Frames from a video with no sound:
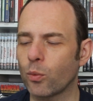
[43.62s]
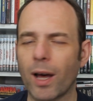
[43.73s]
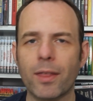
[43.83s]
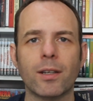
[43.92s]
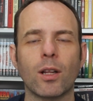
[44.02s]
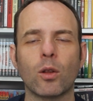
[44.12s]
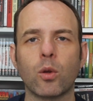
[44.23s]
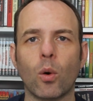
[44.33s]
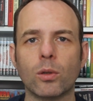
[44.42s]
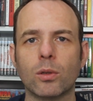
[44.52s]
rather a
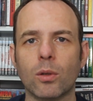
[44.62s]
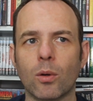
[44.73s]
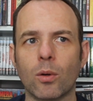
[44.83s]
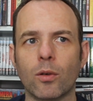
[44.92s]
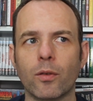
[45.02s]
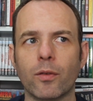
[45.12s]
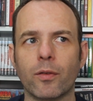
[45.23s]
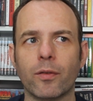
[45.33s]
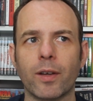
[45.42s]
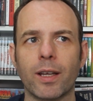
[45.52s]
lot
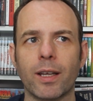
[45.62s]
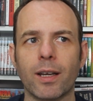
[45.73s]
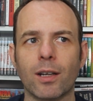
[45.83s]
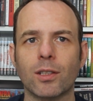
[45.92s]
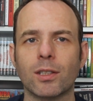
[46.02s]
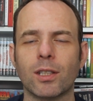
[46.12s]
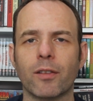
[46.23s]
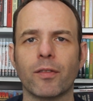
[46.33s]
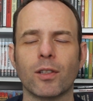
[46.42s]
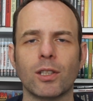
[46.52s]
of uh,
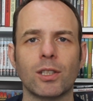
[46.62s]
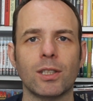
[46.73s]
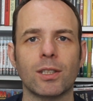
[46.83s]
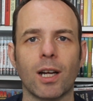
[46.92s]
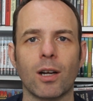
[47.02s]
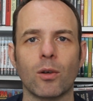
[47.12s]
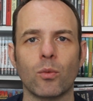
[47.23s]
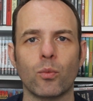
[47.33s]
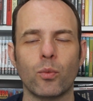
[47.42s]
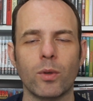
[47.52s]
artistic flourishes that
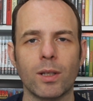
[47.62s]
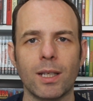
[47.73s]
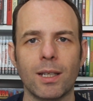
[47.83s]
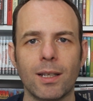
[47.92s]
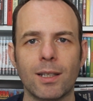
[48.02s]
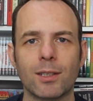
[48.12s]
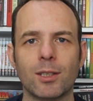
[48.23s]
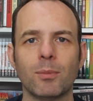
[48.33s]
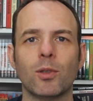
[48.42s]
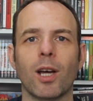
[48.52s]
really
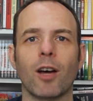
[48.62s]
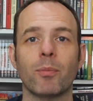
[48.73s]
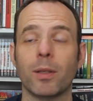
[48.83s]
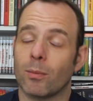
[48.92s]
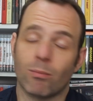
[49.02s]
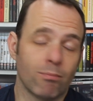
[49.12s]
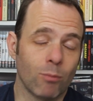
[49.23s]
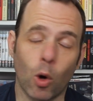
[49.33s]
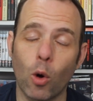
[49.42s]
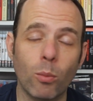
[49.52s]
seem to have been
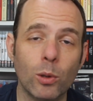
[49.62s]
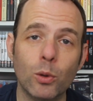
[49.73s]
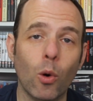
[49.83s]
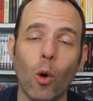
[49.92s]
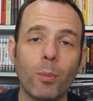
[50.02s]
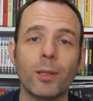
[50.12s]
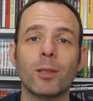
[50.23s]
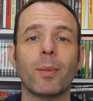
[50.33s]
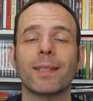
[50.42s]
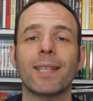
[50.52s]
almost
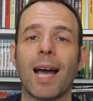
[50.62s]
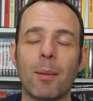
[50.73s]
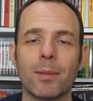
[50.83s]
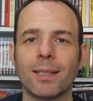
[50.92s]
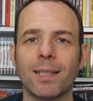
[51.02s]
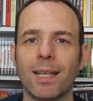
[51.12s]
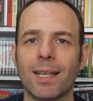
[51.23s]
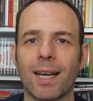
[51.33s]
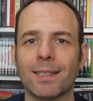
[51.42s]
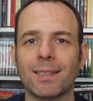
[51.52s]
copied by Cameron
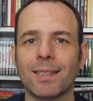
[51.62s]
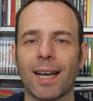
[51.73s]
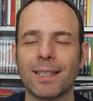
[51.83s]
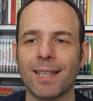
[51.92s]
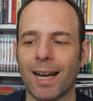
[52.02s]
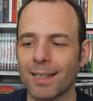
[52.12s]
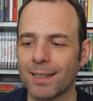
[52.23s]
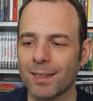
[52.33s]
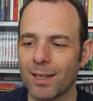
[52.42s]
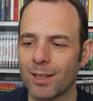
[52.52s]
and
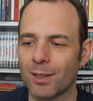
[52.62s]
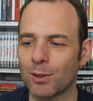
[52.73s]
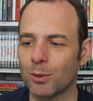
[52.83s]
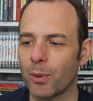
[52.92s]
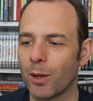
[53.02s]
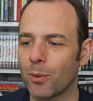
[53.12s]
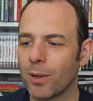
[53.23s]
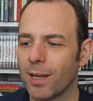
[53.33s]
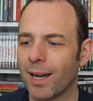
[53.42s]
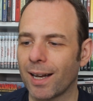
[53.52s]
Titanic as well.
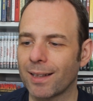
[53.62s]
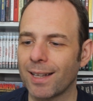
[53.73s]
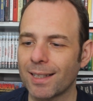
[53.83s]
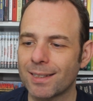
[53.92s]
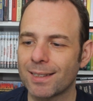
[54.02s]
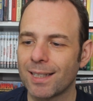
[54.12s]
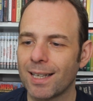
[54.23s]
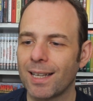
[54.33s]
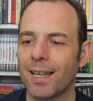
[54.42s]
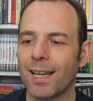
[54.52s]
And this
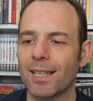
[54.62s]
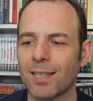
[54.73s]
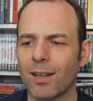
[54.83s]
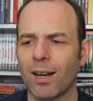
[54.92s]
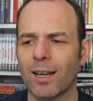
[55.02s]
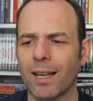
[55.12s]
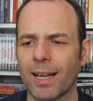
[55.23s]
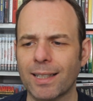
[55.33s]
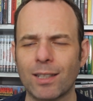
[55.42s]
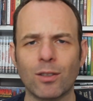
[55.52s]
is a,
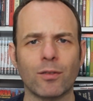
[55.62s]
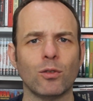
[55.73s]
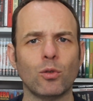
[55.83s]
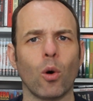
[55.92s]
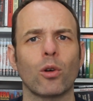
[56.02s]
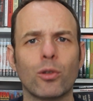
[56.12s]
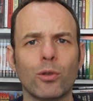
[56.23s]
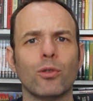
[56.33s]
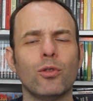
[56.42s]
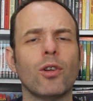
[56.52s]
a kind of
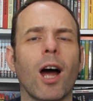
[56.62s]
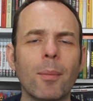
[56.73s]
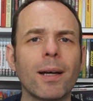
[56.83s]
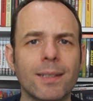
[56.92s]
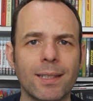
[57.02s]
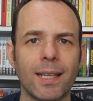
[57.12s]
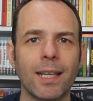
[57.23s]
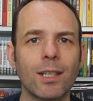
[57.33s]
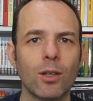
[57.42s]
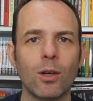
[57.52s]
docudrama
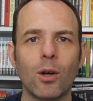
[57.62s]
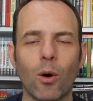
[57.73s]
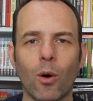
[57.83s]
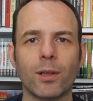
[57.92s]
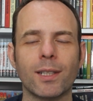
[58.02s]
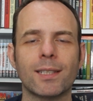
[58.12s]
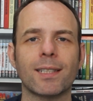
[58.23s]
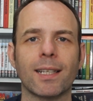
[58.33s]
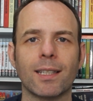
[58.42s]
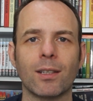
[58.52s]
take on the
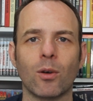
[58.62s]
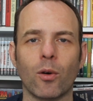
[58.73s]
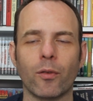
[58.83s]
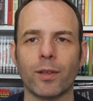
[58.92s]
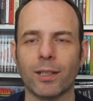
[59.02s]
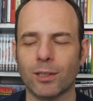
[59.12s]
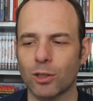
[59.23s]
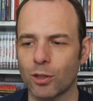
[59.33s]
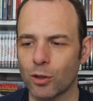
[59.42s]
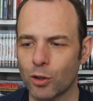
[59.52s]
sinking of
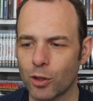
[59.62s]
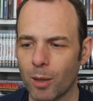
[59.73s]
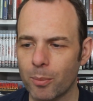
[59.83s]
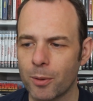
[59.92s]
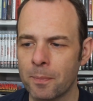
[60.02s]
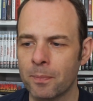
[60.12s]
this ship.